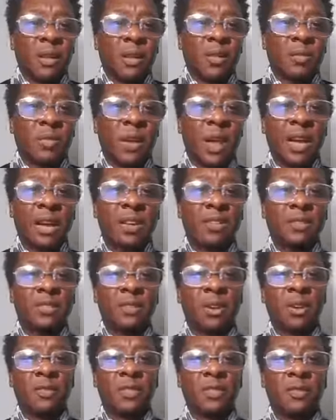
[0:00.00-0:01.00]
black
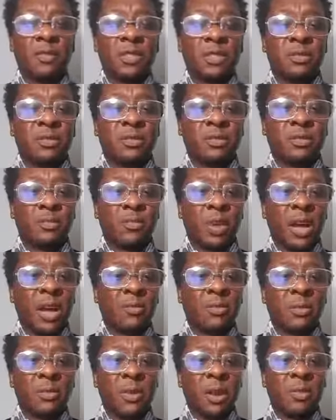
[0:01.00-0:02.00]
conservatives and black
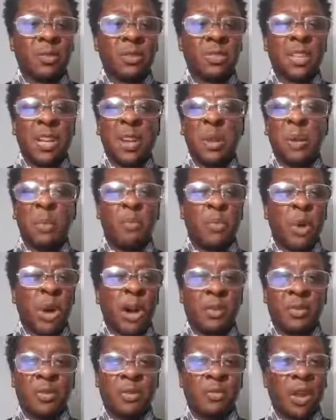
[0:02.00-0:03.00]
Republicans, they don't
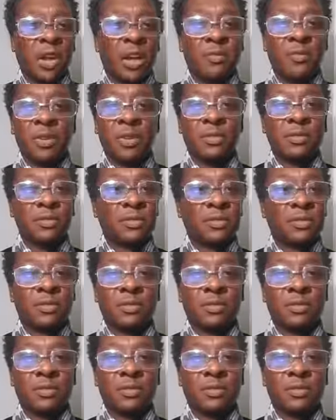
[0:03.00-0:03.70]
bother black folks.